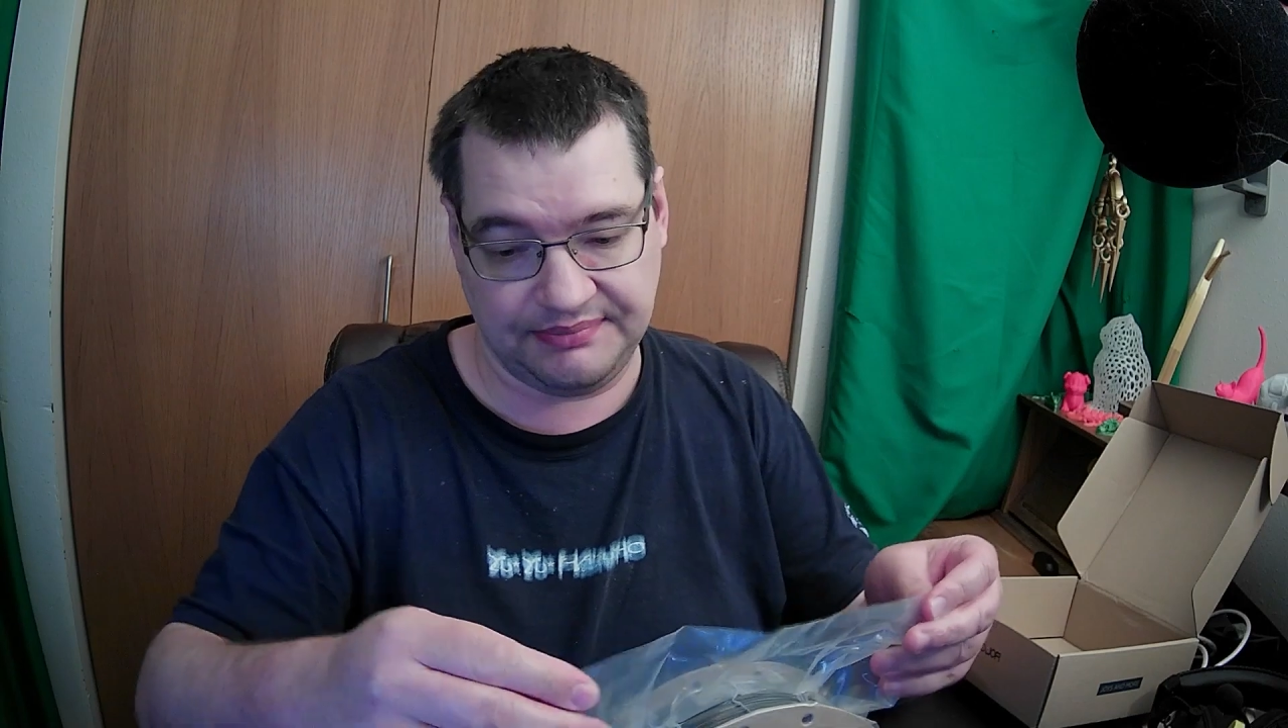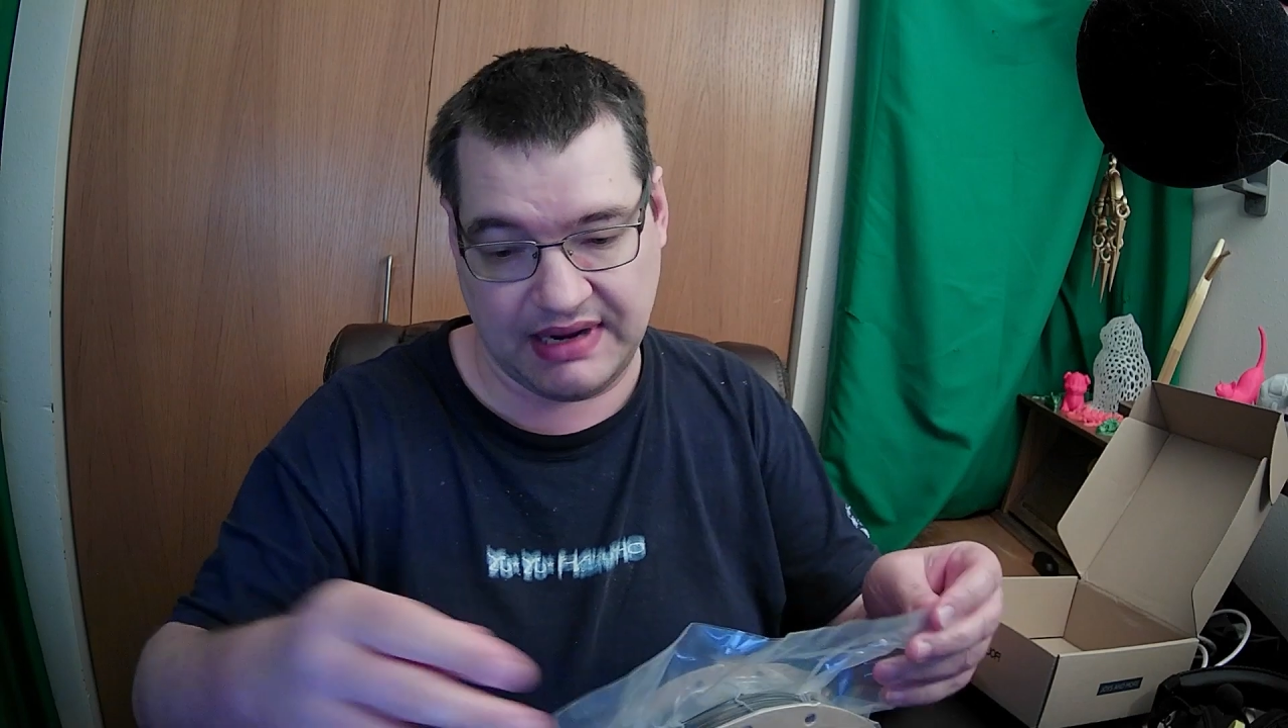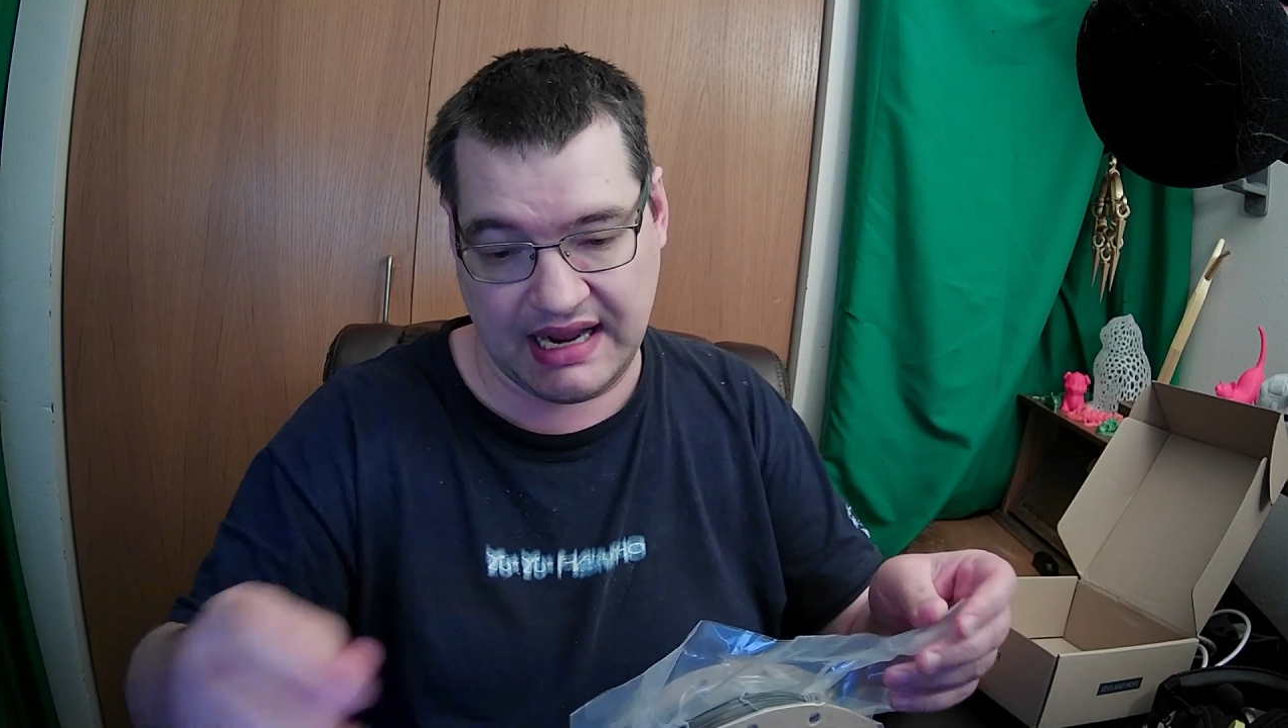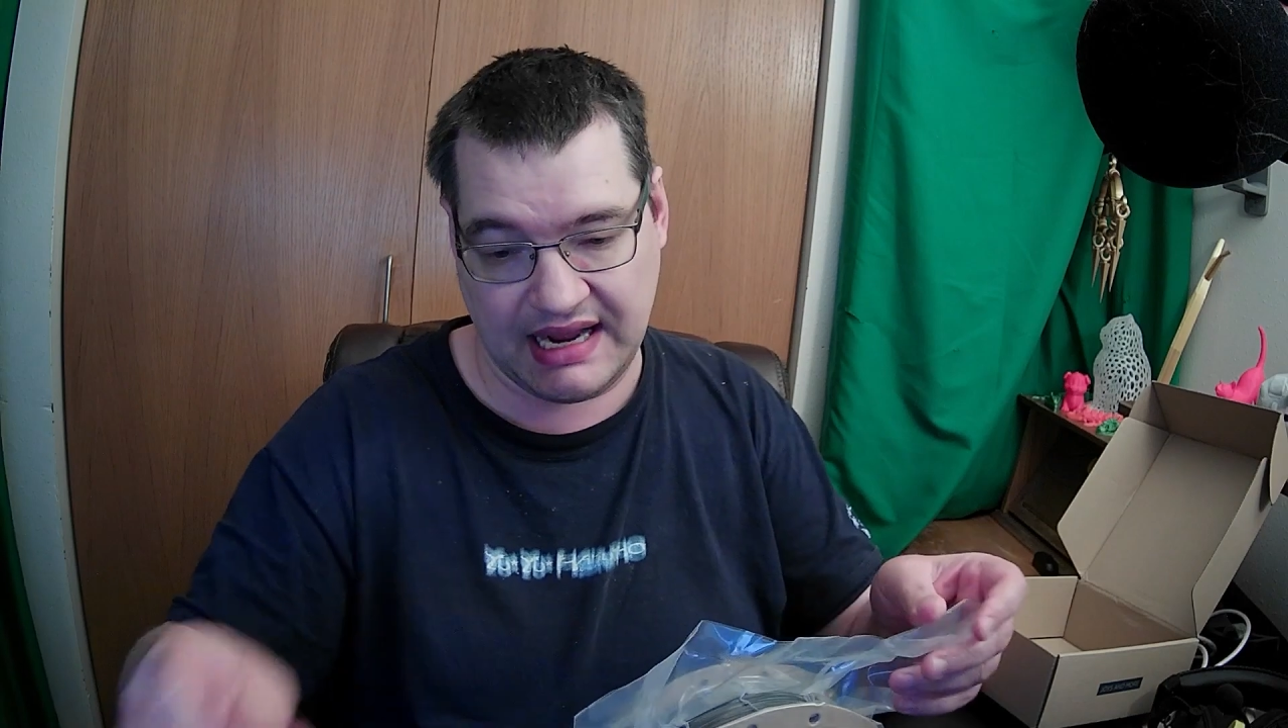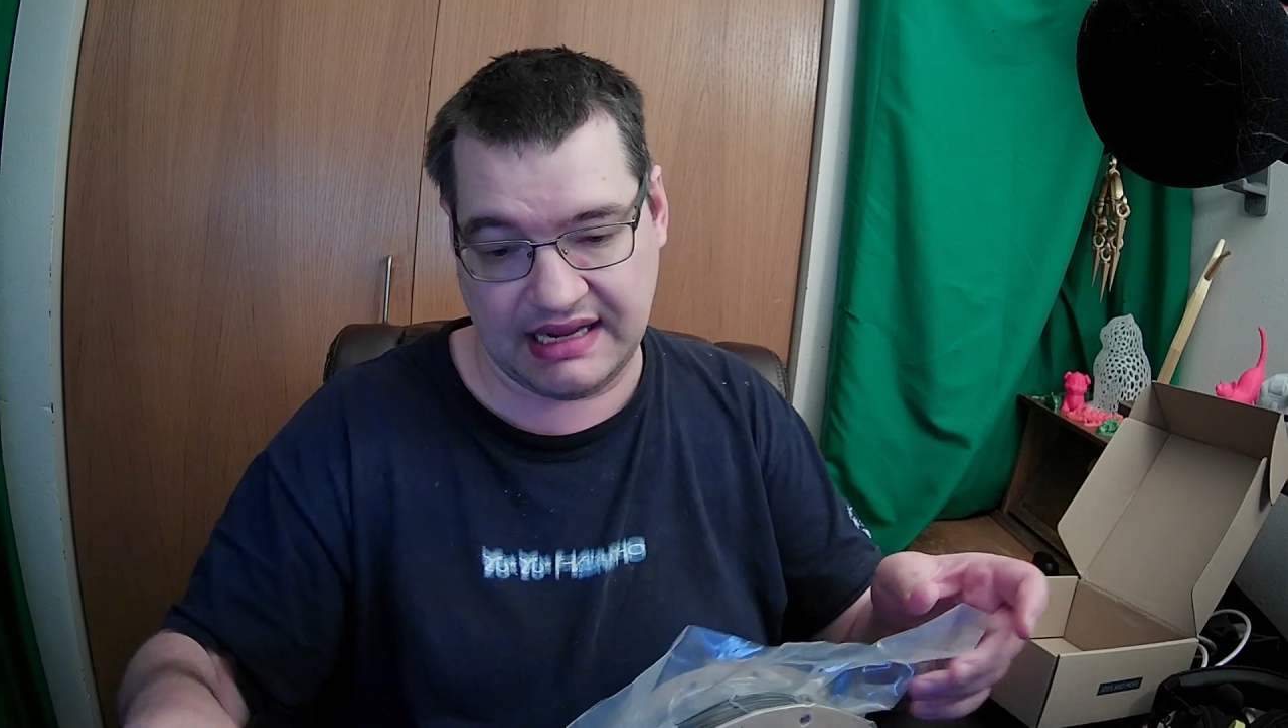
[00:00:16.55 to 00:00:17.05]

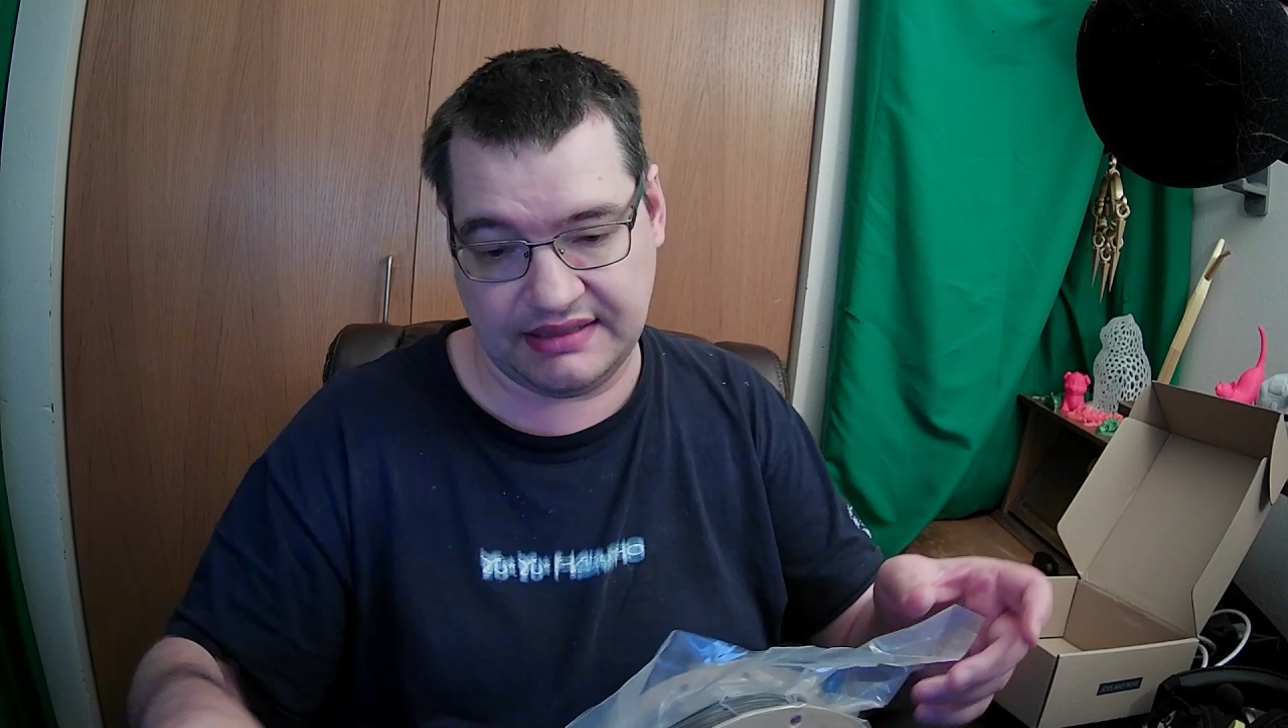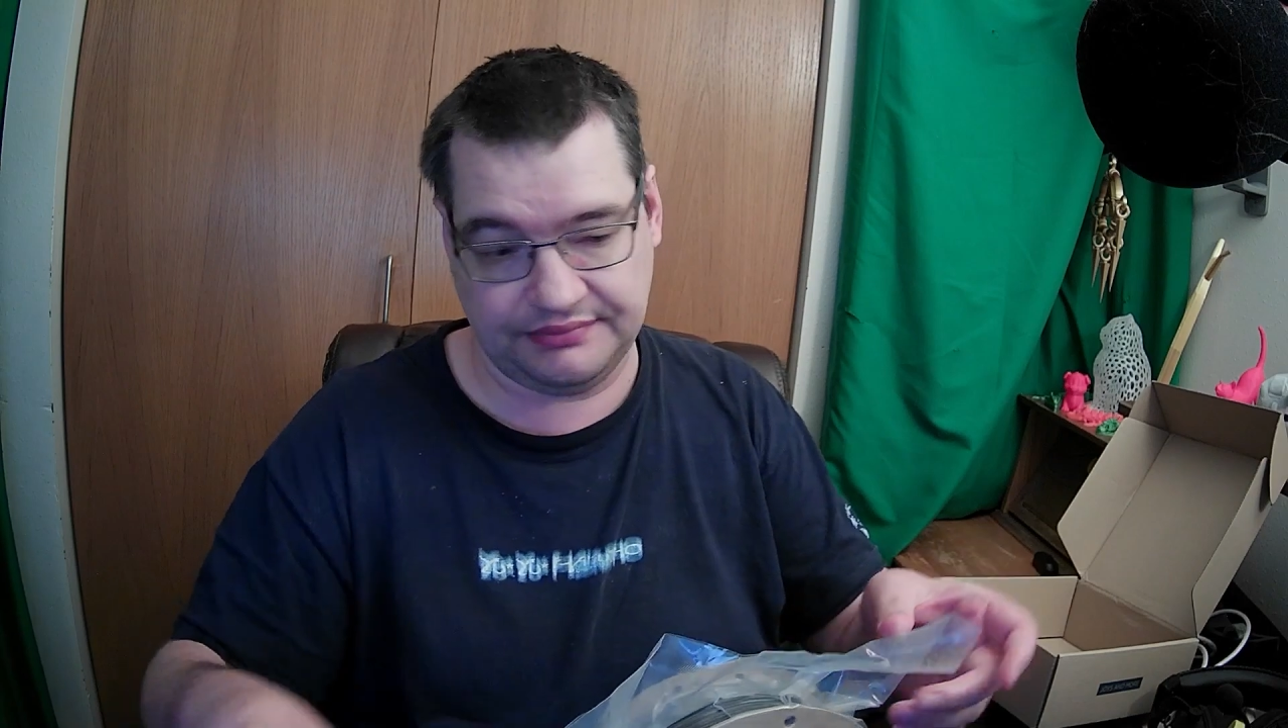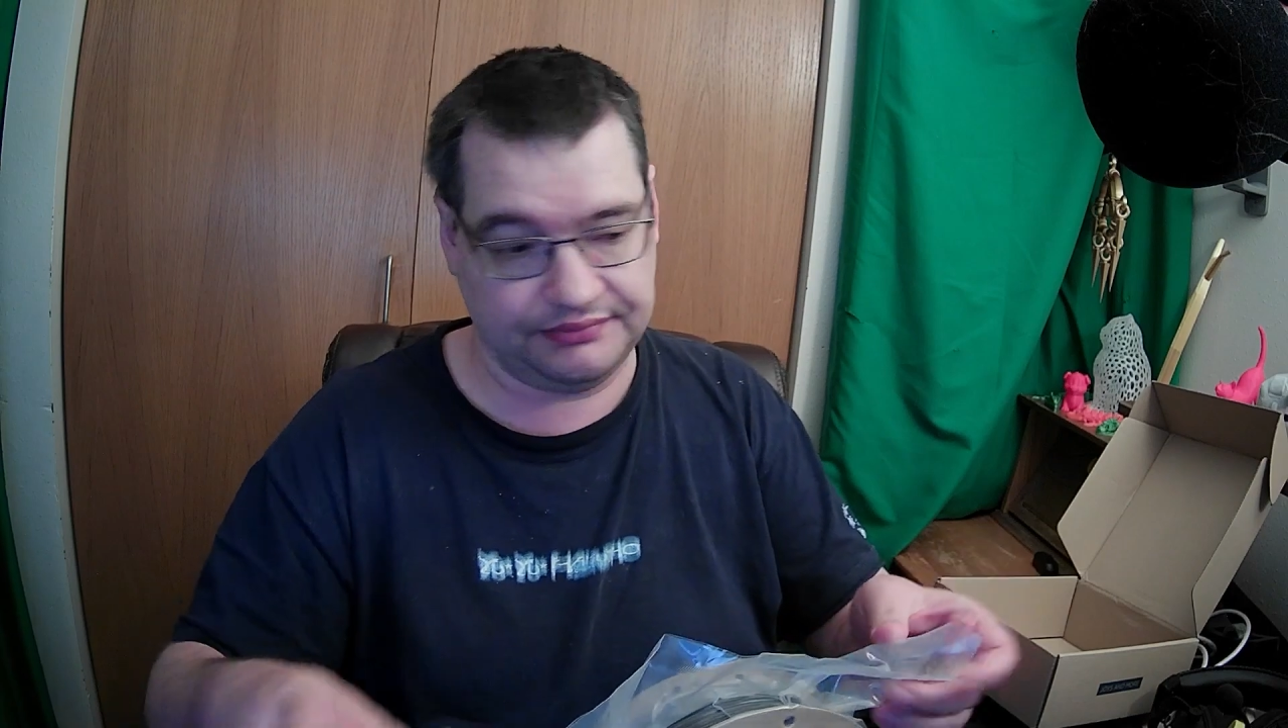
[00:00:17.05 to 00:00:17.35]
bag.